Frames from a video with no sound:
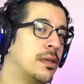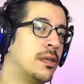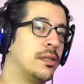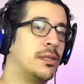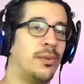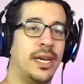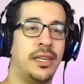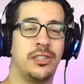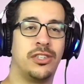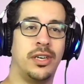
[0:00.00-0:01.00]
So why
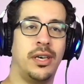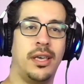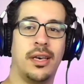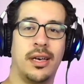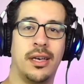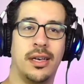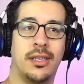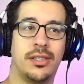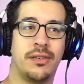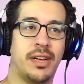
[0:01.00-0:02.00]
does she
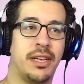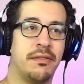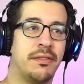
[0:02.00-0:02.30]
survive?